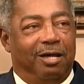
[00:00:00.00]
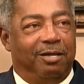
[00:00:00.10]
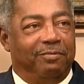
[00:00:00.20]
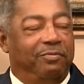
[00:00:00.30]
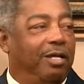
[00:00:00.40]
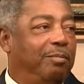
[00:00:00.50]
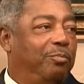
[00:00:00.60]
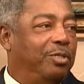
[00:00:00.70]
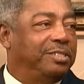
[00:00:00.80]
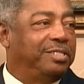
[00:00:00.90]
Philip
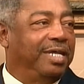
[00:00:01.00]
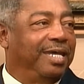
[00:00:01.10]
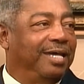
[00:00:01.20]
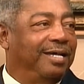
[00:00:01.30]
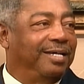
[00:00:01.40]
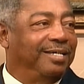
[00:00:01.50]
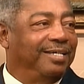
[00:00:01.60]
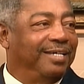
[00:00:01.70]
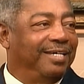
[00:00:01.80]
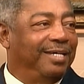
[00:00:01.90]
was the
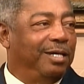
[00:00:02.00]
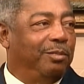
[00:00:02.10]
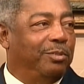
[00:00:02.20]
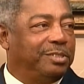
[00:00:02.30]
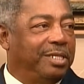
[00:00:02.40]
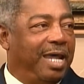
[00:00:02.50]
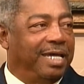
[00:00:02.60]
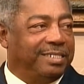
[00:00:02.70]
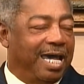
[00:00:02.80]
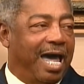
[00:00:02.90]

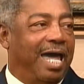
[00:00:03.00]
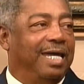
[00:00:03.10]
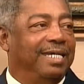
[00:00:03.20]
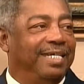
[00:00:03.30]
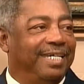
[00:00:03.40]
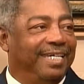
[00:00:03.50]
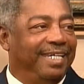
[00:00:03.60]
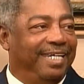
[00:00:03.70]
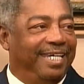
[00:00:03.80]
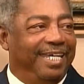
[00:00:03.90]
nice guy,
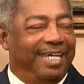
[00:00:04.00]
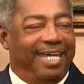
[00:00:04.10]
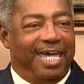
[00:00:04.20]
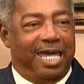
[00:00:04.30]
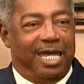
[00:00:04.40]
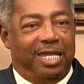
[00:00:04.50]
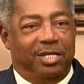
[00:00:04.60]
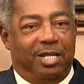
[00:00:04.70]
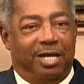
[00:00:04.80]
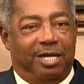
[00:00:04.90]

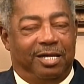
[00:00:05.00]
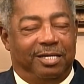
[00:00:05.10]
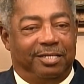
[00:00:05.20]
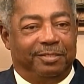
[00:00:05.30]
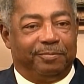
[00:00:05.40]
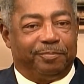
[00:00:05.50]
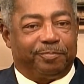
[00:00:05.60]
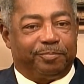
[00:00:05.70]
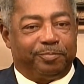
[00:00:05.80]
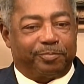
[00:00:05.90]
and
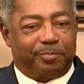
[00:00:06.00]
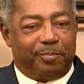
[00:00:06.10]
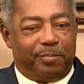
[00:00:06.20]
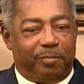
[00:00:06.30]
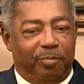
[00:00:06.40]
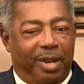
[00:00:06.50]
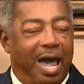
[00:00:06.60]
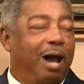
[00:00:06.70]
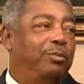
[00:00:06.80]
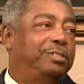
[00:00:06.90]

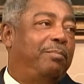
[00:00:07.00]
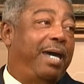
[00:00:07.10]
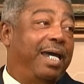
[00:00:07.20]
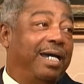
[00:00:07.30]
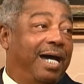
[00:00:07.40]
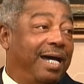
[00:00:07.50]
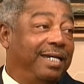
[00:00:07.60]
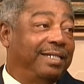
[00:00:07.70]
I was the bad guy.